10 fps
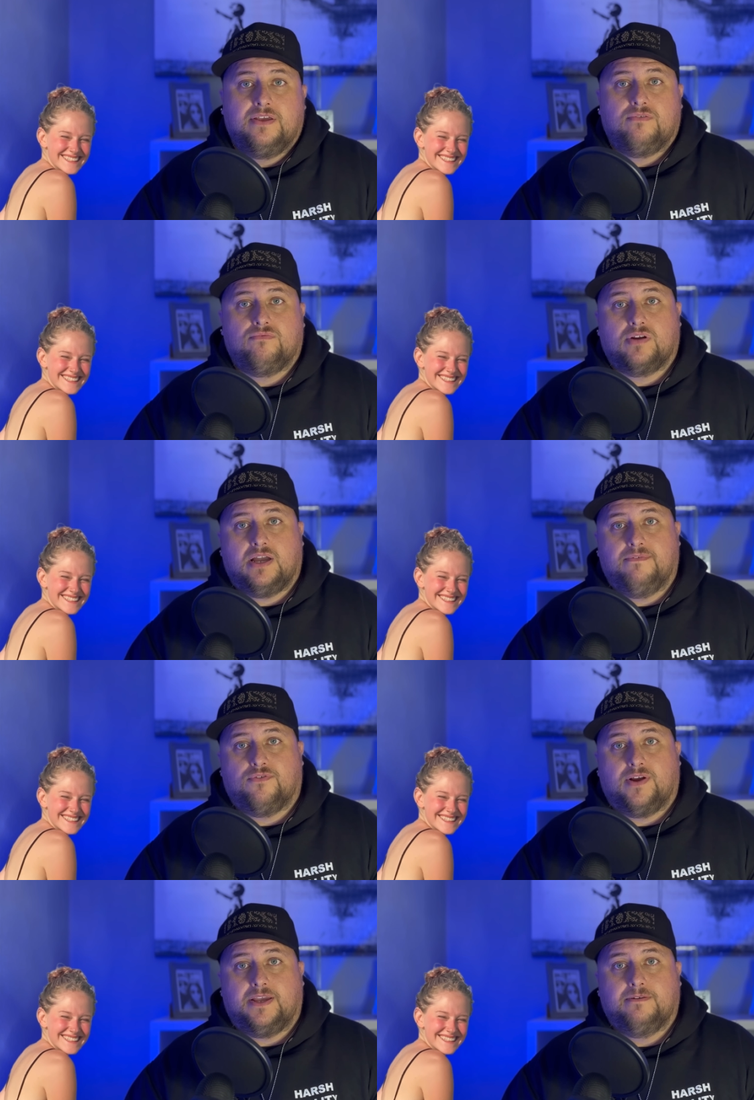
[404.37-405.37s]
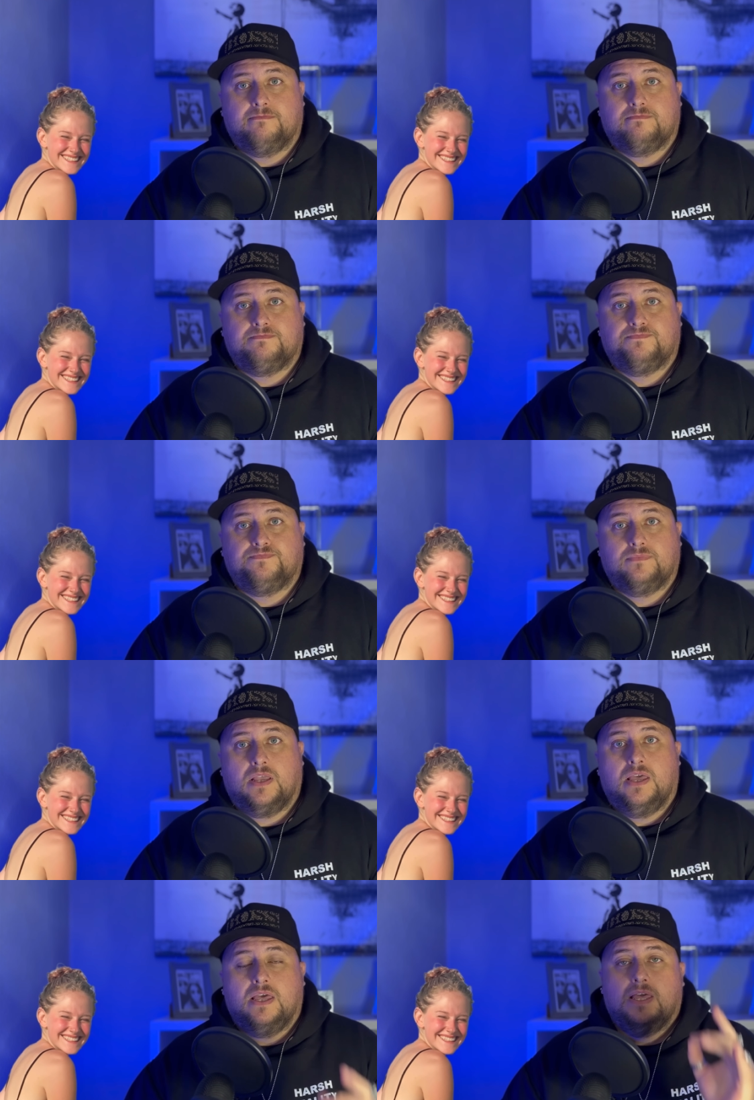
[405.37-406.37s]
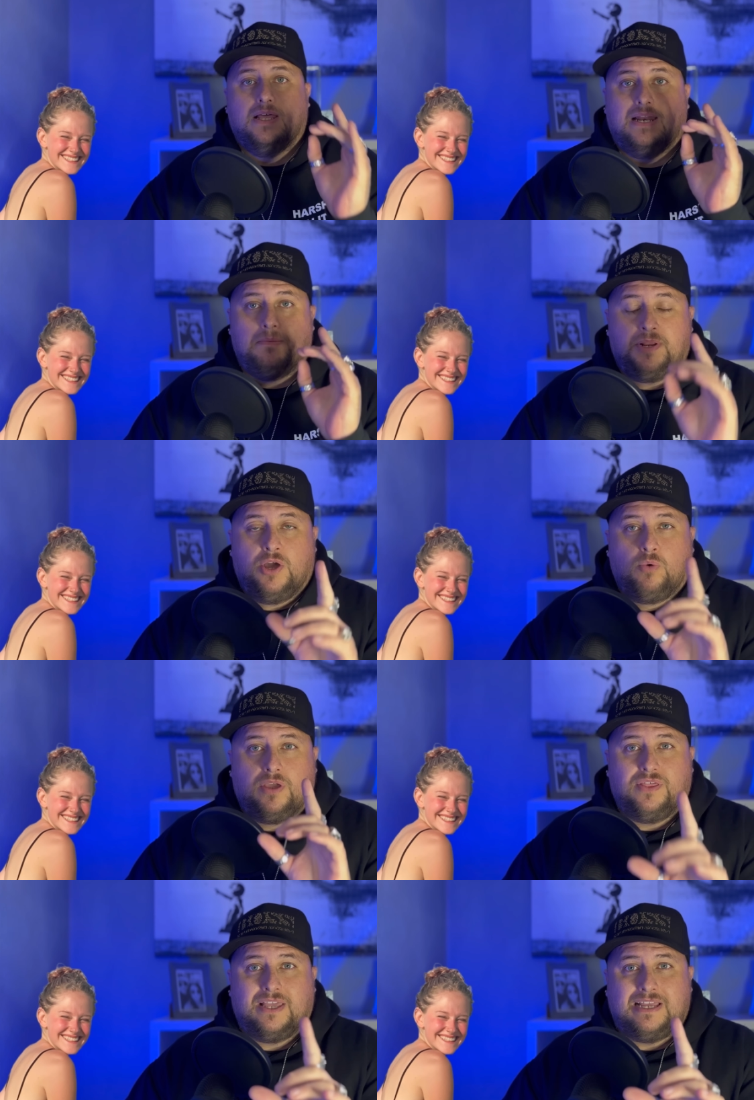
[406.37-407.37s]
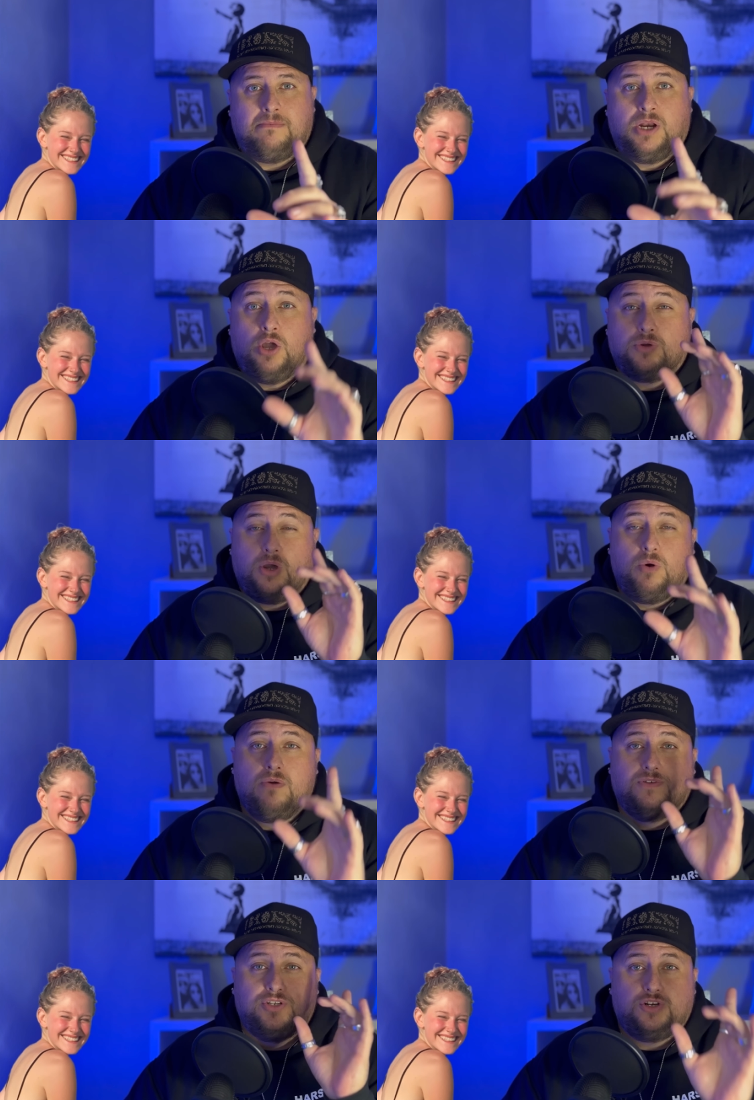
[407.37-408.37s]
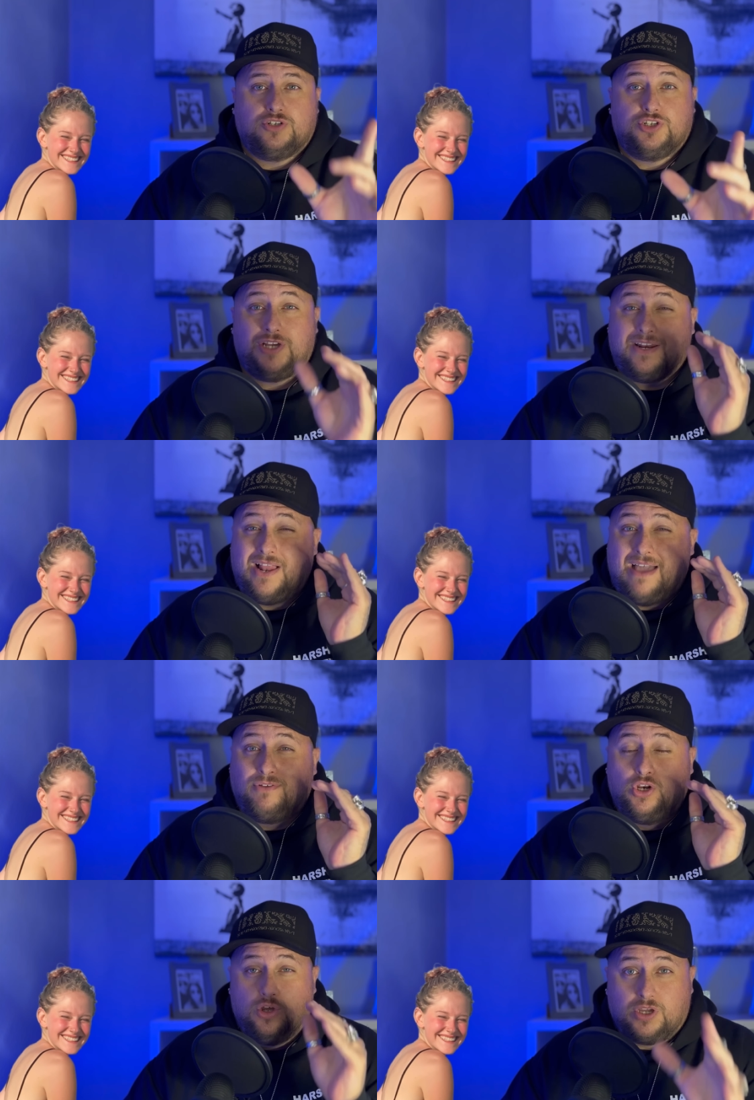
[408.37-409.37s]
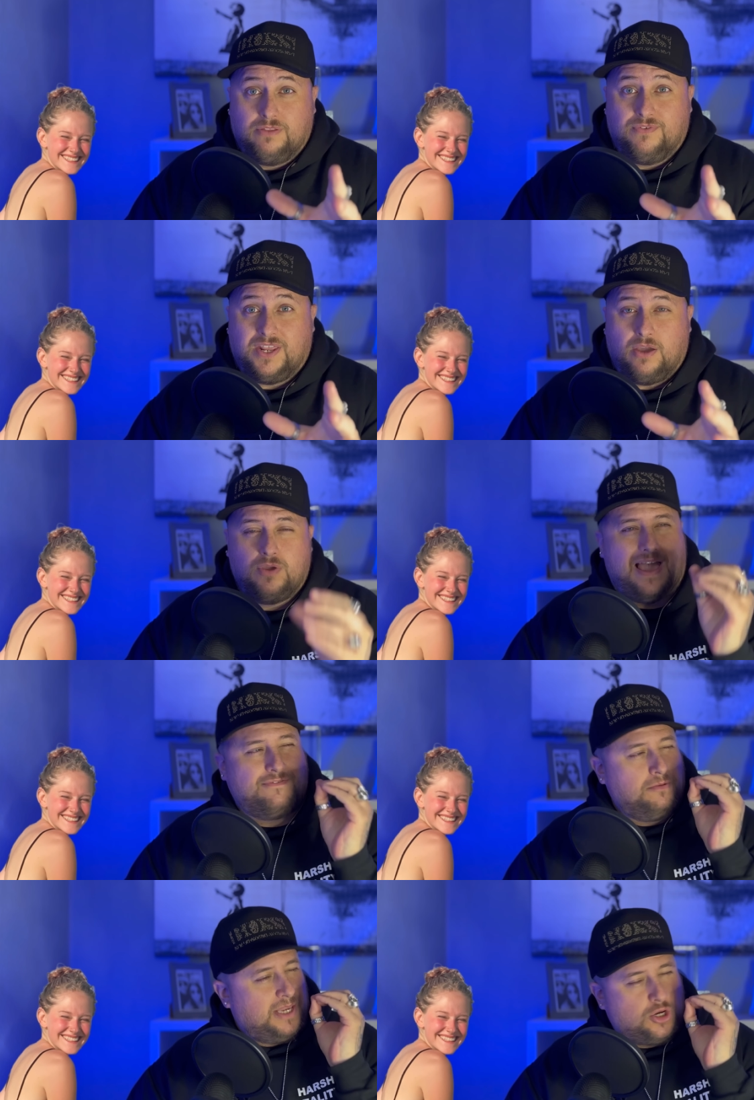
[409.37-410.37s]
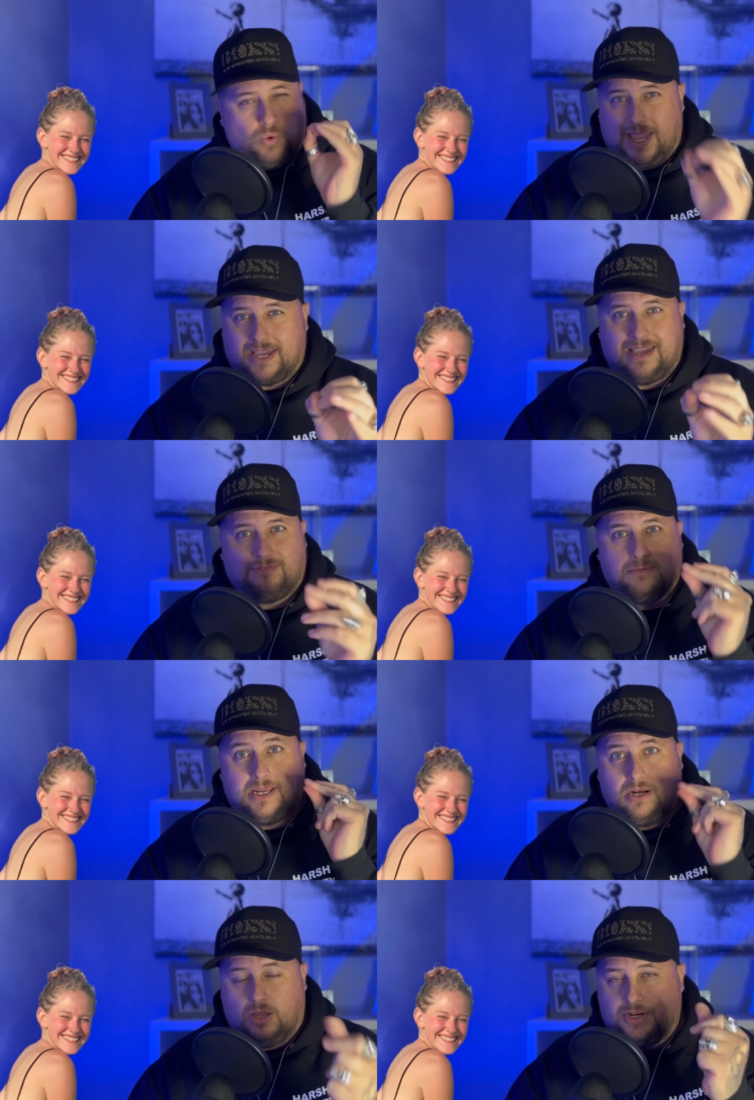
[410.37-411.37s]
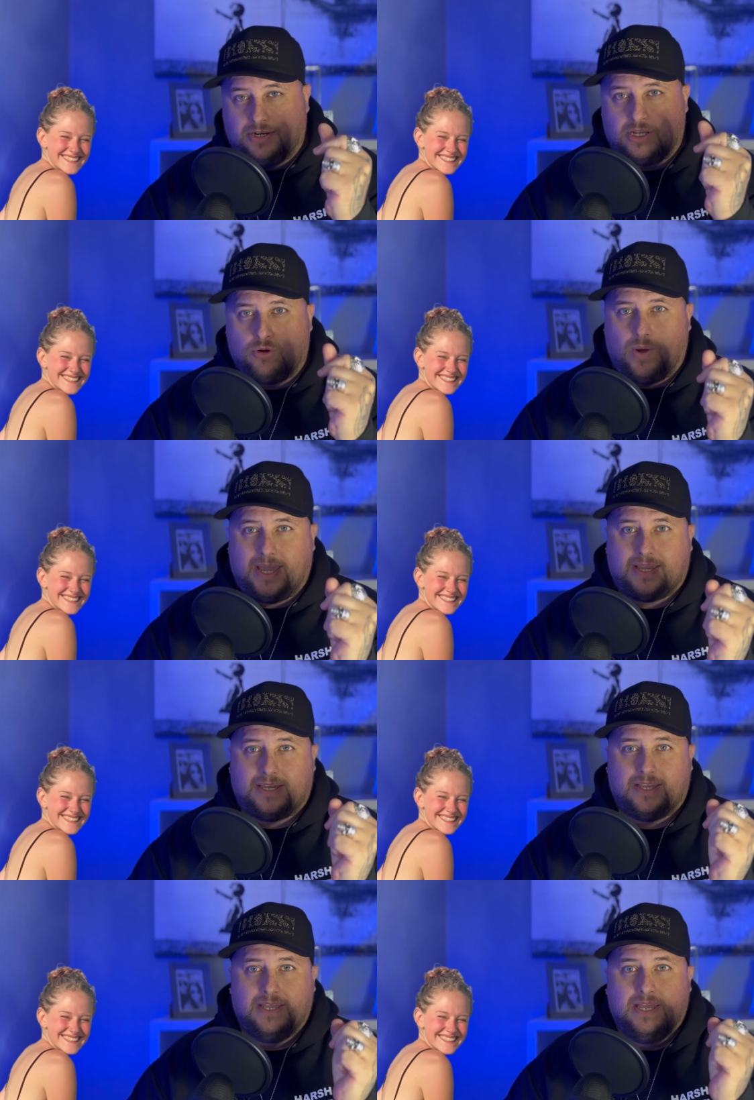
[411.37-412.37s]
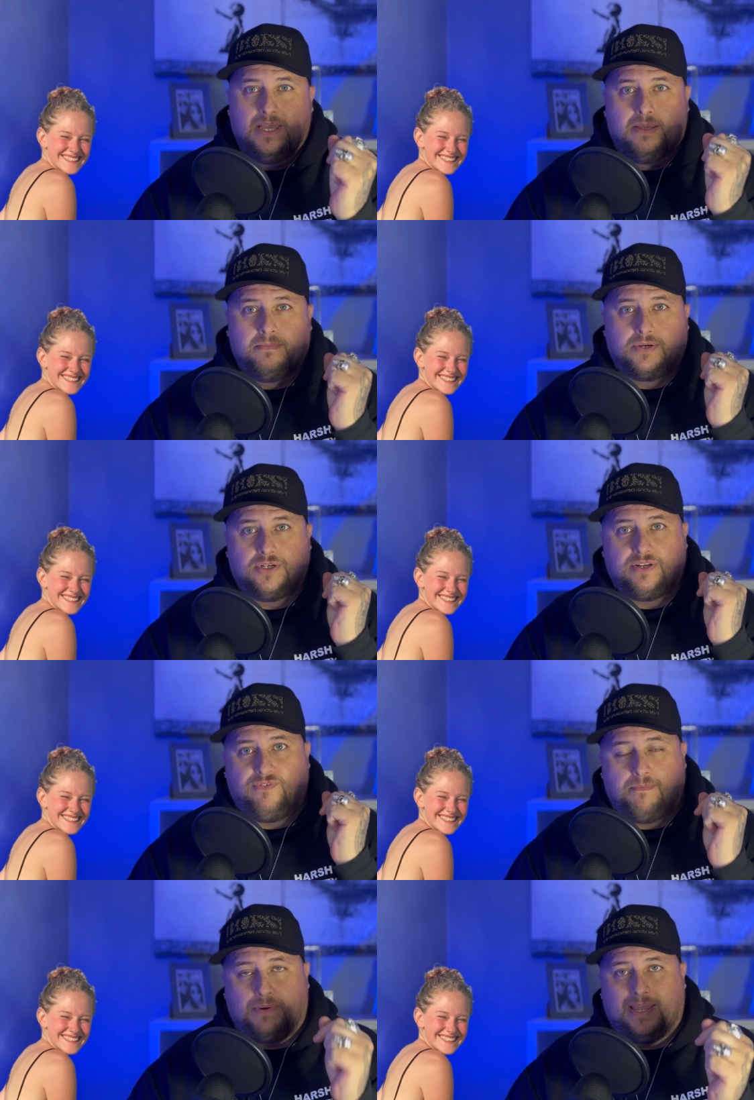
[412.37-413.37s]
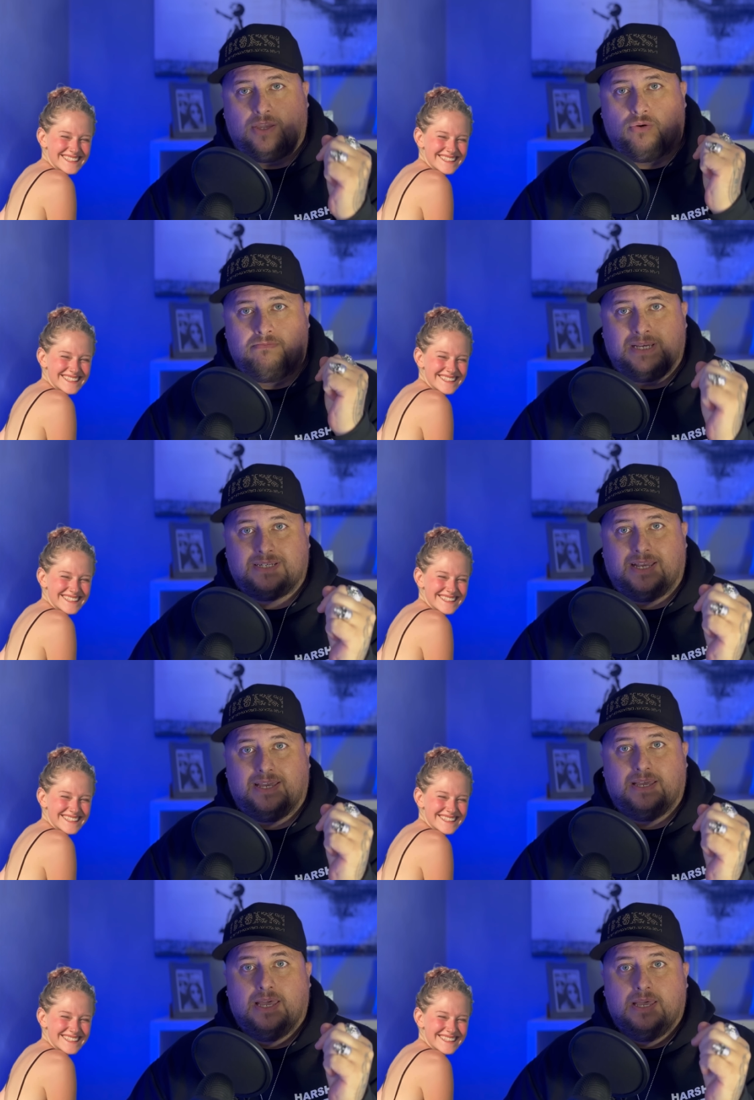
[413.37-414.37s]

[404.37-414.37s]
Speaker 1: recovery. Let me know what you think down below. Go over to Josh's channel, have a look at the video. You have to be quick. You have to be lightning quick, because if you blink, you'll miss it.